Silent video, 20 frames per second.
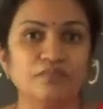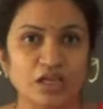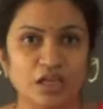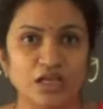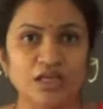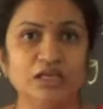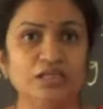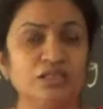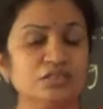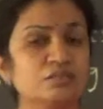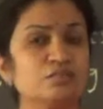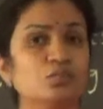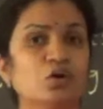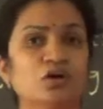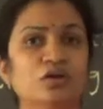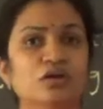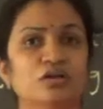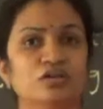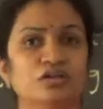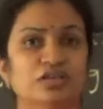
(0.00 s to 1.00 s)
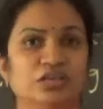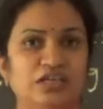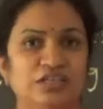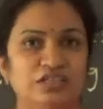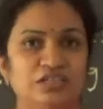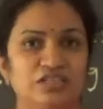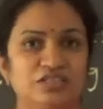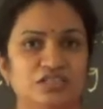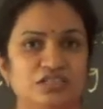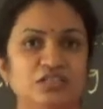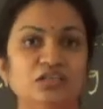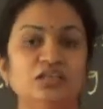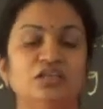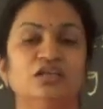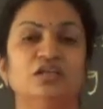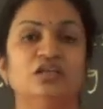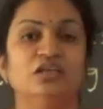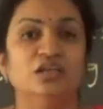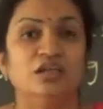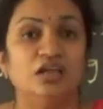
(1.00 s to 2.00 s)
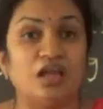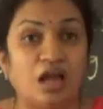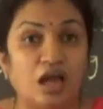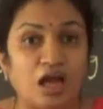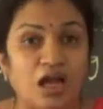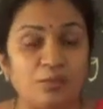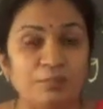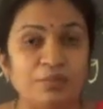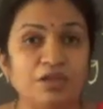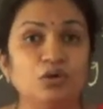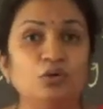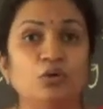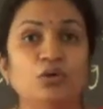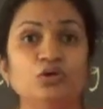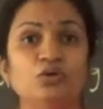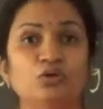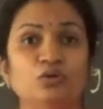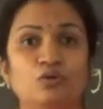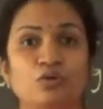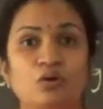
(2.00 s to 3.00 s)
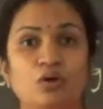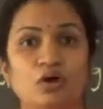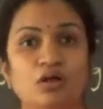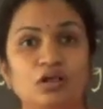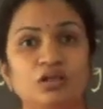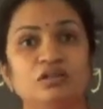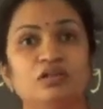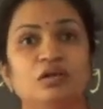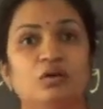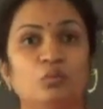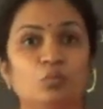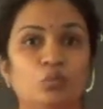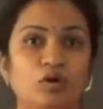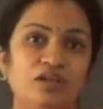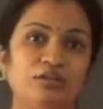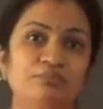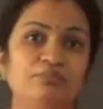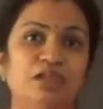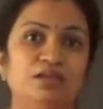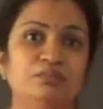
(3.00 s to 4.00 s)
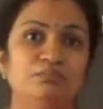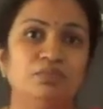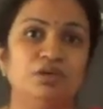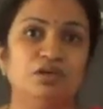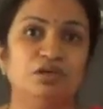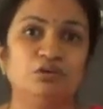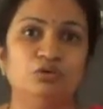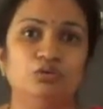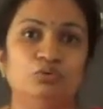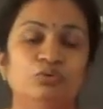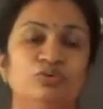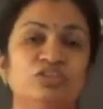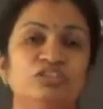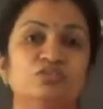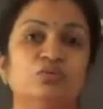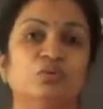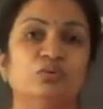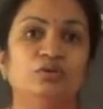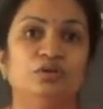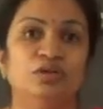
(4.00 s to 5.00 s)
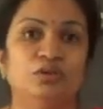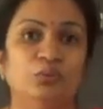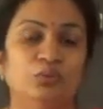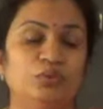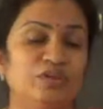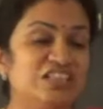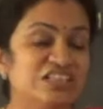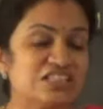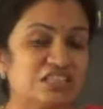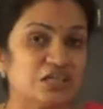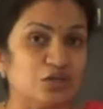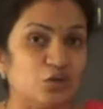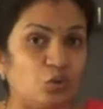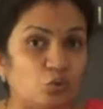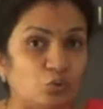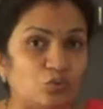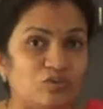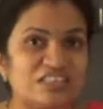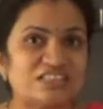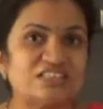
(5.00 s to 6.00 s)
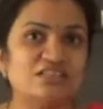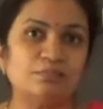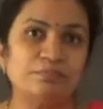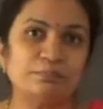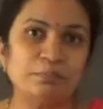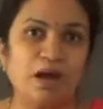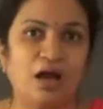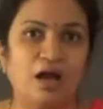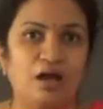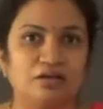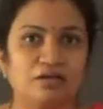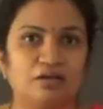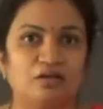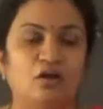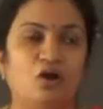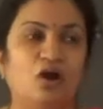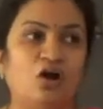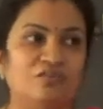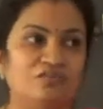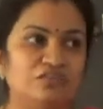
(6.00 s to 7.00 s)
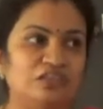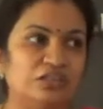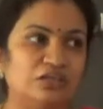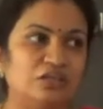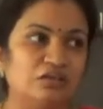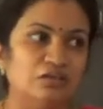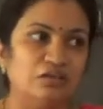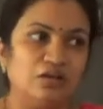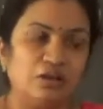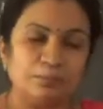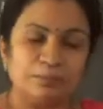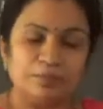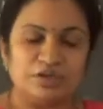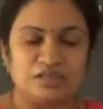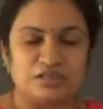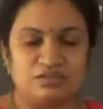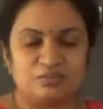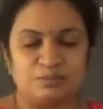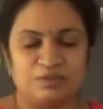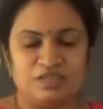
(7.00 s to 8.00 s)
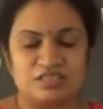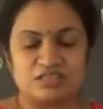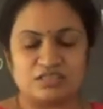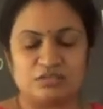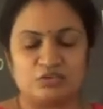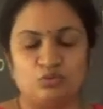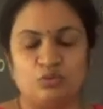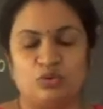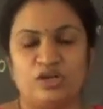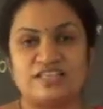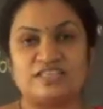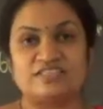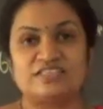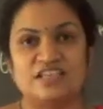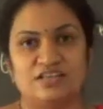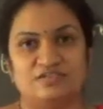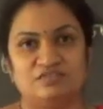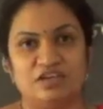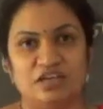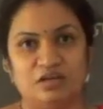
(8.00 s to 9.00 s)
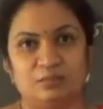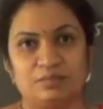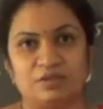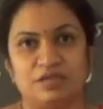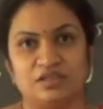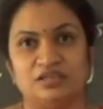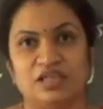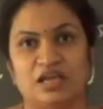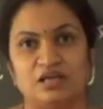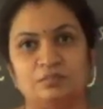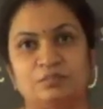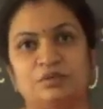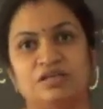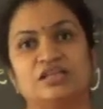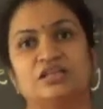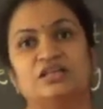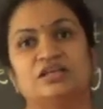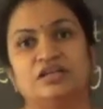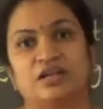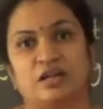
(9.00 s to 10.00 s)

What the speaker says: in a small organization I may going to call one member who was the part of the person who has developed that particular